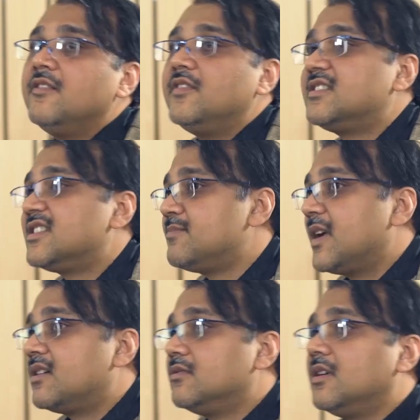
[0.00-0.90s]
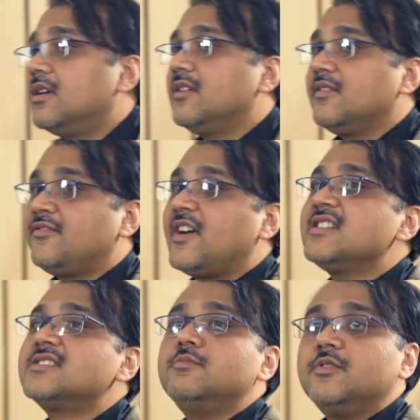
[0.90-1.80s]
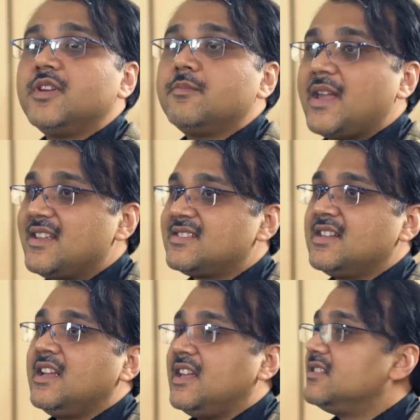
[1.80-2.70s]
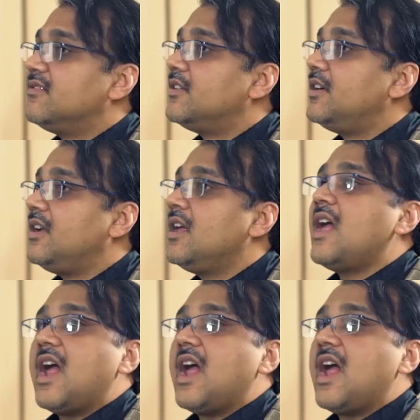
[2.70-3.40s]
with respect to the fast moving pace in the world.